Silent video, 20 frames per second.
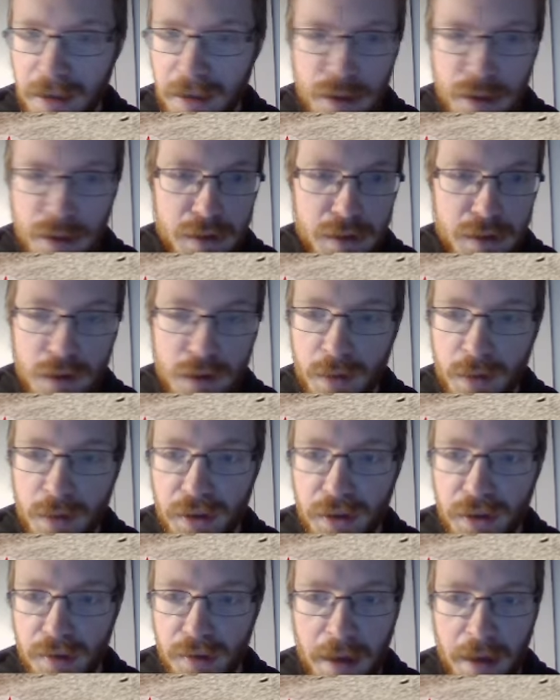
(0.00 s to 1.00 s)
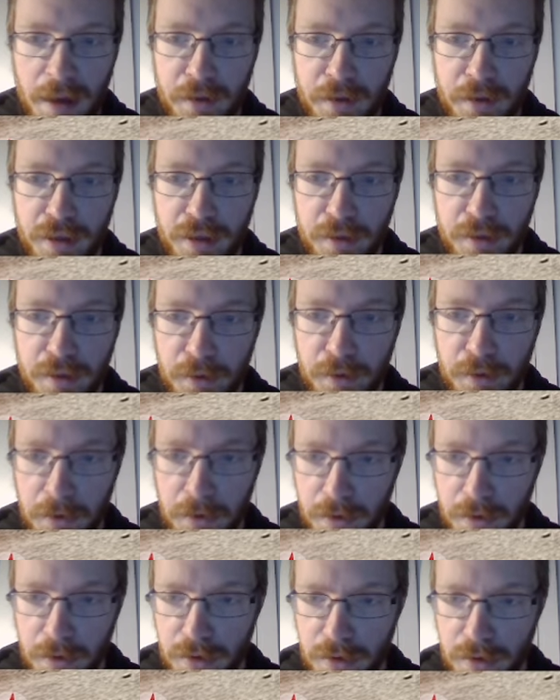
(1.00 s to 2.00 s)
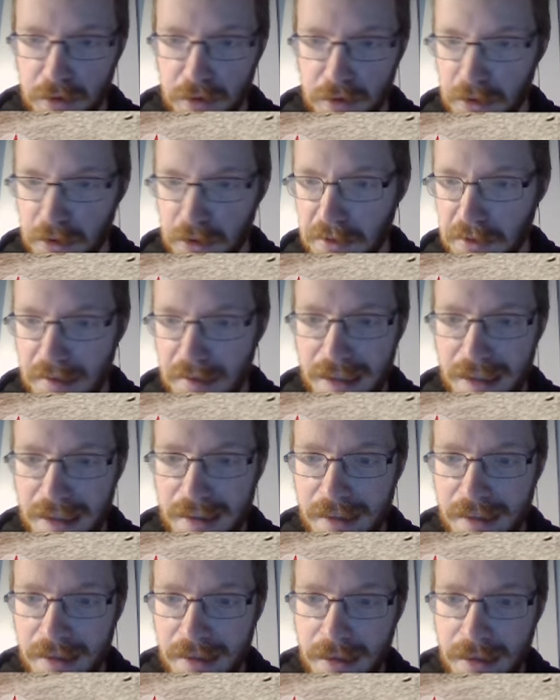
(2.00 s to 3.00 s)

go more south or or towards Leyte.